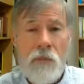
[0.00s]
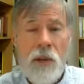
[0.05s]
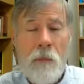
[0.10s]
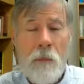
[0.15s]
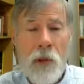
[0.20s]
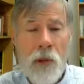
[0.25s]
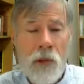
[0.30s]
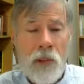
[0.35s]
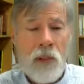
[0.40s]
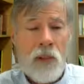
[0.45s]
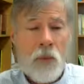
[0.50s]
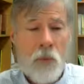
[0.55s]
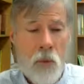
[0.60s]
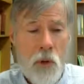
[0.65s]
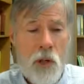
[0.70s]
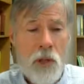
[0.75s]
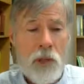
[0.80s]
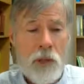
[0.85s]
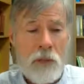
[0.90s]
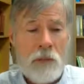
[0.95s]
empirical
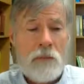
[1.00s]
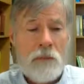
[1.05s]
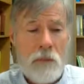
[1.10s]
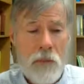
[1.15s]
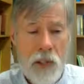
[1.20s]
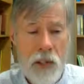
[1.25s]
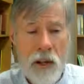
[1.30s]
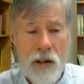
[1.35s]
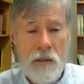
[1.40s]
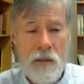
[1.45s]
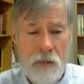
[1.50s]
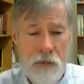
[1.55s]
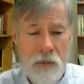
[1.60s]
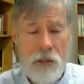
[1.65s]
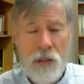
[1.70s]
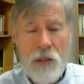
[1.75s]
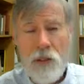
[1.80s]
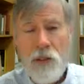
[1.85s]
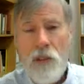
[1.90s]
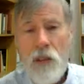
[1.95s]
work of
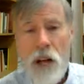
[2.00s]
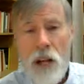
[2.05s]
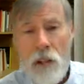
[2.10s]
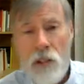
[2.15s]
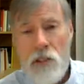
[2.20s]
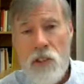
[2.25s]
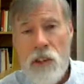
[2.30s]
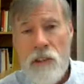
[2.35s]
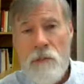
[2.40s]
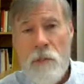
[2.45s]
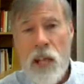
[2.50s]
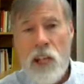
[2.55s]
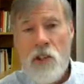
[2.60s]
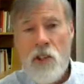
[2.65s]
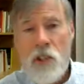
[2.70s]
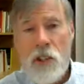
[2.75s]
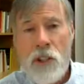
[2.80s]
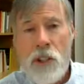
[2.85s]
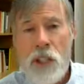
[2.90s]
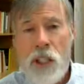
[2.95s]
scholars I've
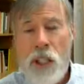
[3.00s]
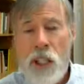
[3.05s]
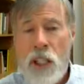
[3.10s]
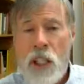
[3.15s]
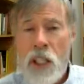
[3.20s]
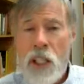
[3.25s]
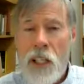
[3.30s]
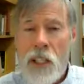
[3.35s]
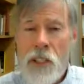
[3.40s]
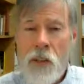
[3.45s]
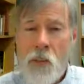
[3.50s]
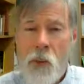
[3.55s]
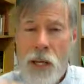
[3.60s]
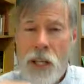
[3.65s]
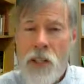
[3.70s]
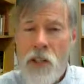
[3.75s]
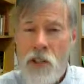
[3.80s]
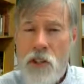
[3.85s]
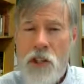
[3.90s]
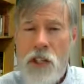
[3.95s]
mentioned, that we
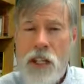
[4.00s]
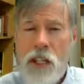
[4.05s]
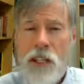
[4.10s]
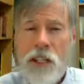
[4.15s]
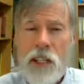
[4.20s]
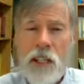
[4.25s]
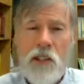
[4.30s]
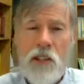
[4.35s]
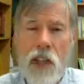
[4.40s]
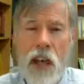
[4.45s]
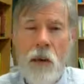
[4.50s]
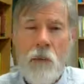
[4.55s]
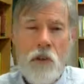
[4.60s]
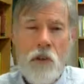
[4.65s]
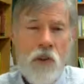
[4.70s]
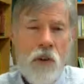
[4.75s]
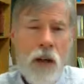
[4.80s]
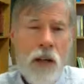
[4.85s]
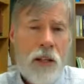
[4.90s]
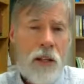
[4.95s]
can see these
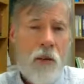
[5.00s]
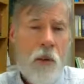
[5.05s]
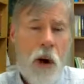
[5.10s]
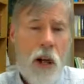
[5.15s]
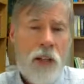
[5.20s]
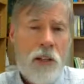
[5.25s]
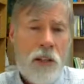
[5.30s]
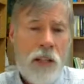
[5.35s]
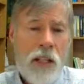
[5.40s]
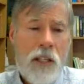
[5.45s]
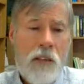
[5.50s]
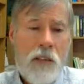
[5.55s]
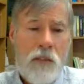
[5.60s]
abstract qualities,